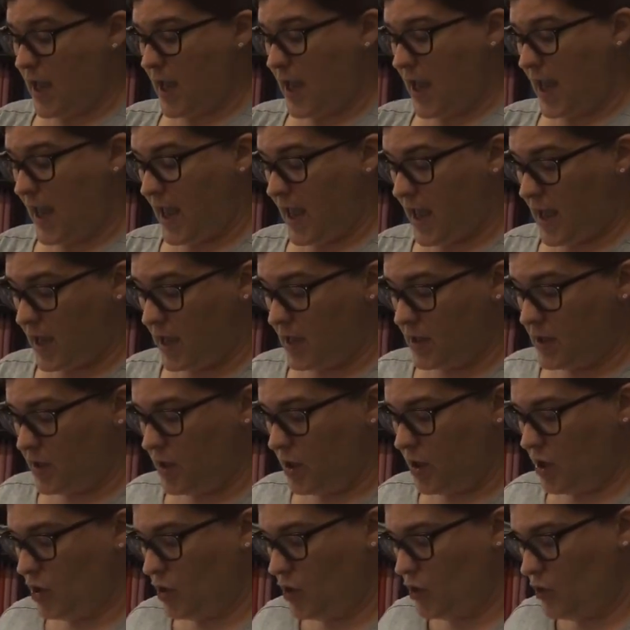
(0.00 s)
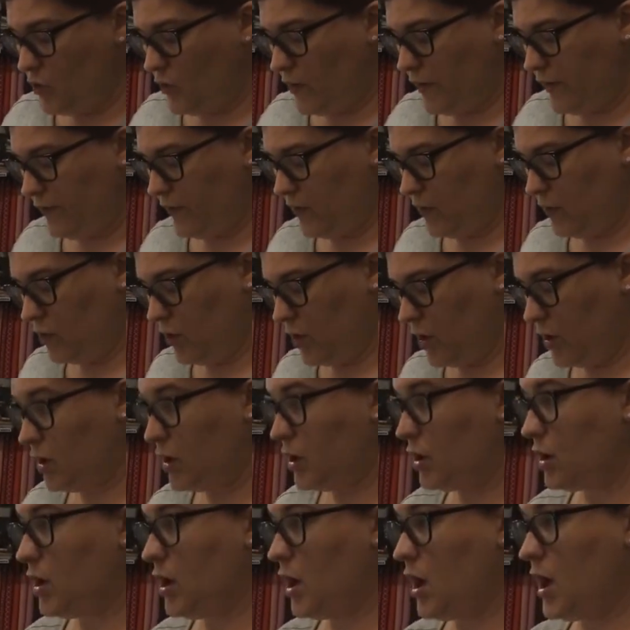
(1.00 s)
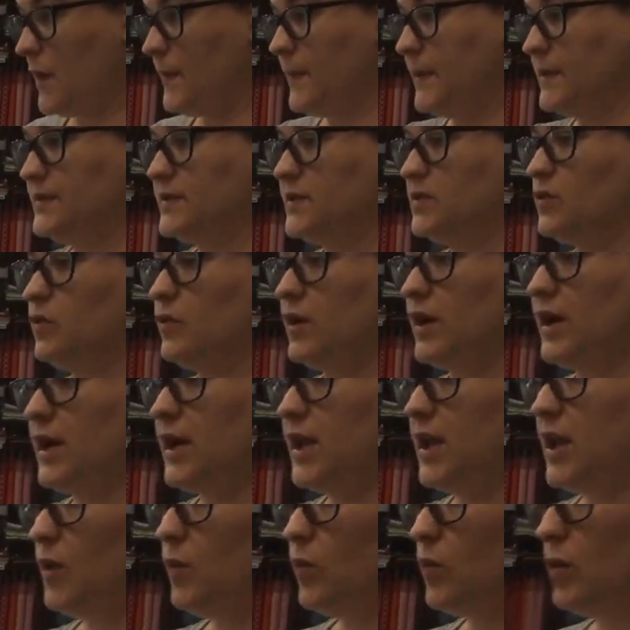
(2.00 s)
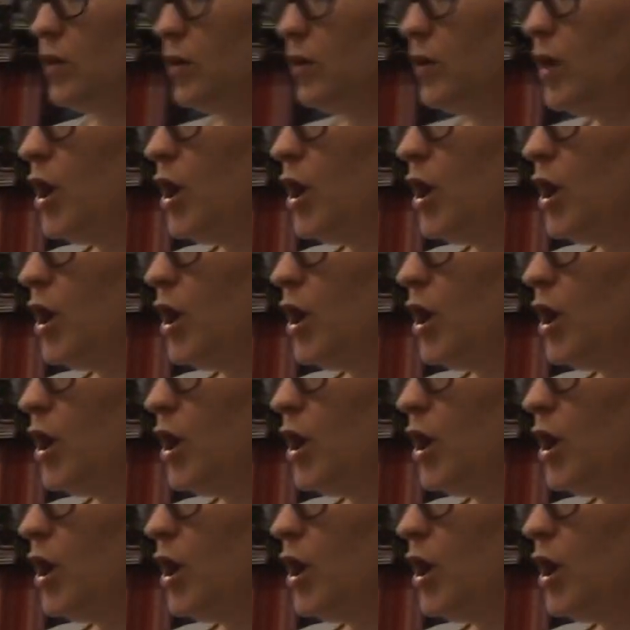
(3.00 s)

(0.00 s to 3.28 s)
And if you look on the screen, it will,